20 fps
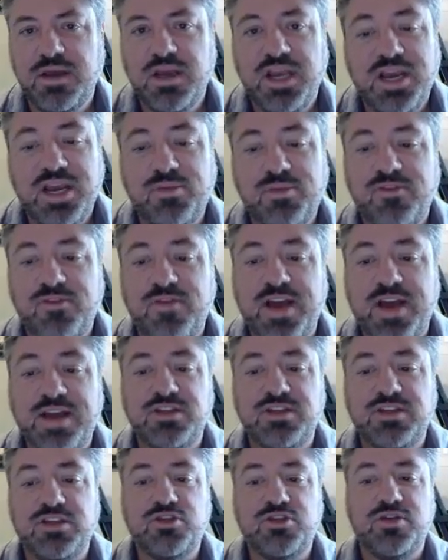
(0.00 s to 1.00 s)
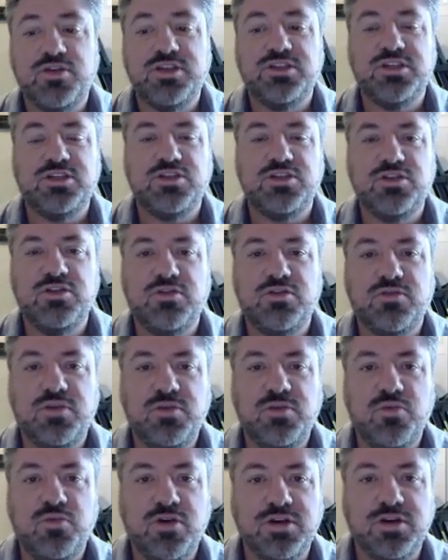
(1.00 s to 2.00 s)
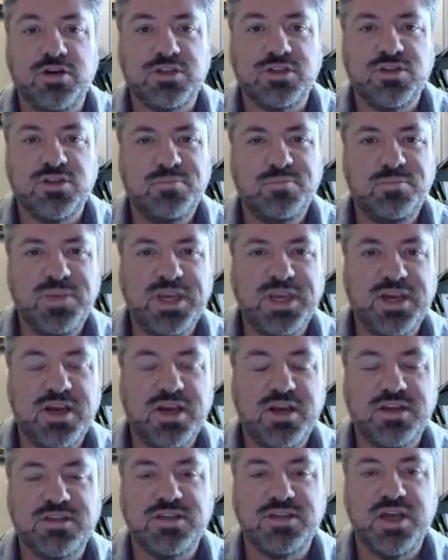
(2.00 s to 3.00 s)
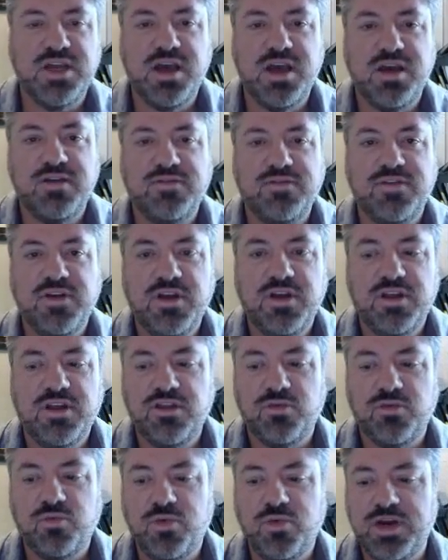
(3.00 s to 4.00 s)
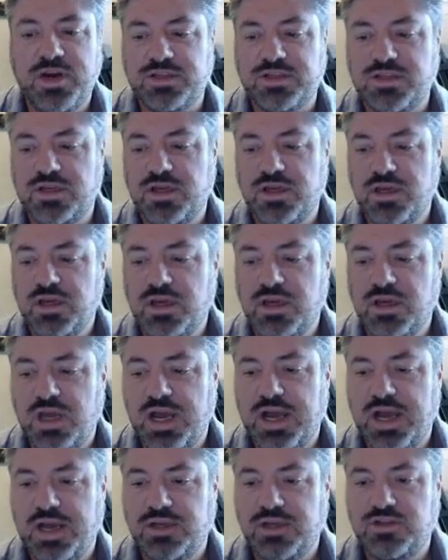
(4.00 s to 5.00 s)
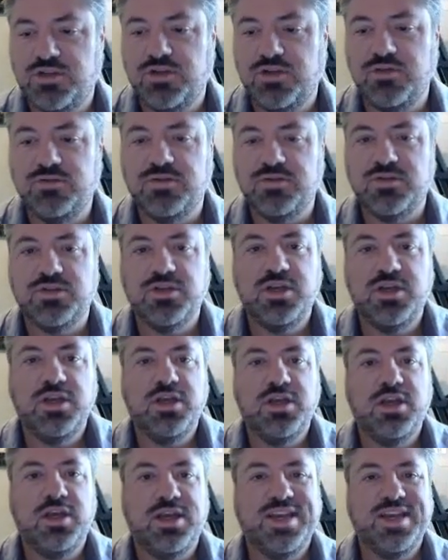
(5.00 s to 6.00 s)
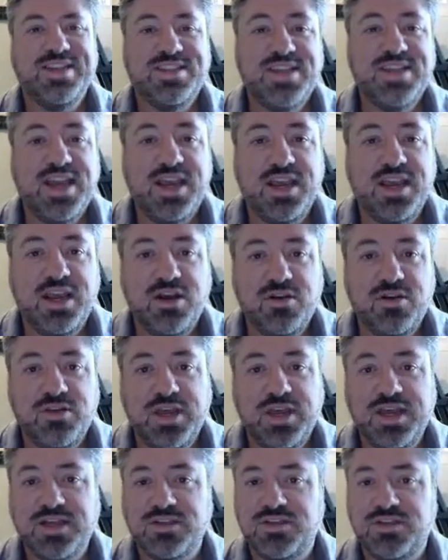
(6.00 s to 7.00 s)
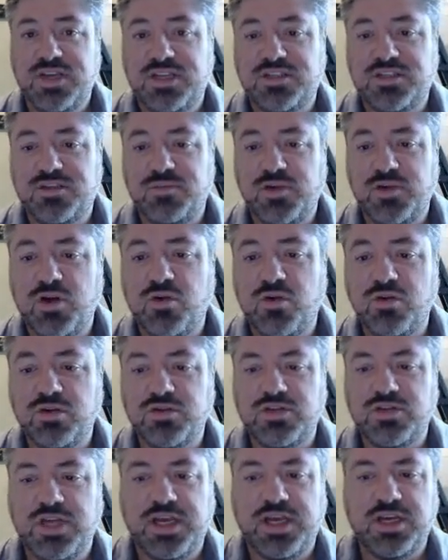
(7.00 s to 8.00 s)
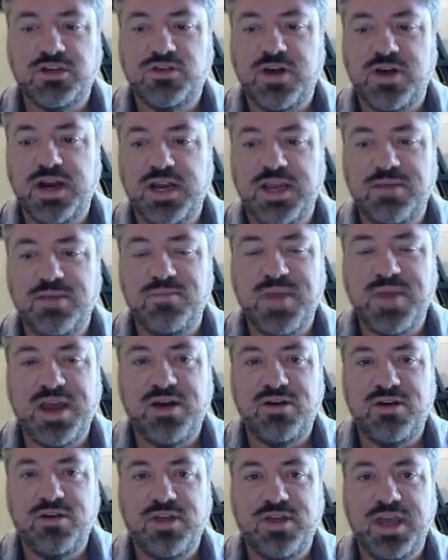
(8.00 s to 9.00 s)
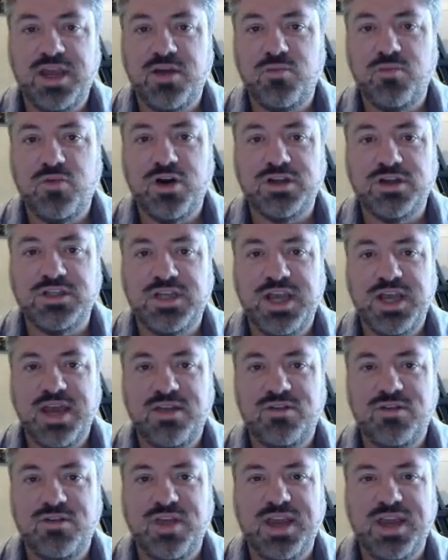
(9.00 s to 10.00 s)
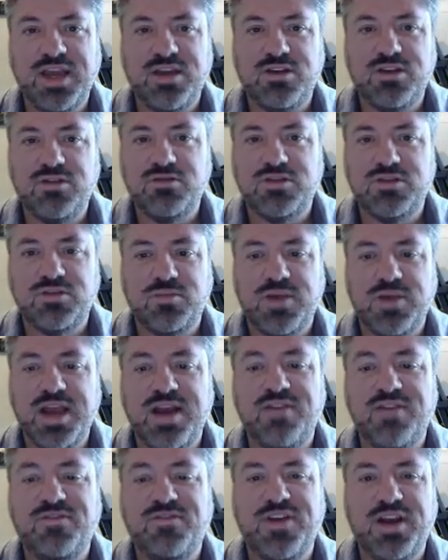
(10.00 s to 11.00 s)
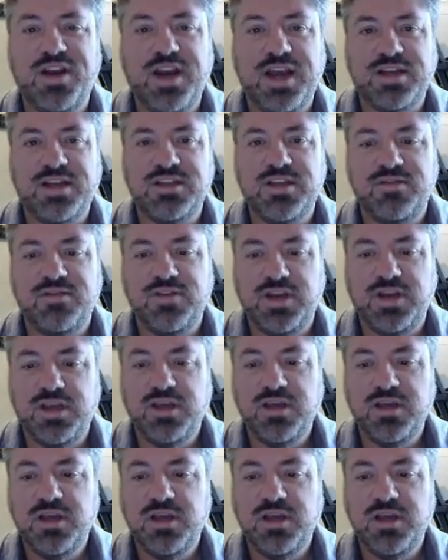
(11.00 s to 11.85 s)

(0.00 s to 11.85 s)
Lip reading: It provides intrinsic student rewards because of the risk students can take here. They can set some goals, they can try to get better, they can work together, they can do some kind of fun activity.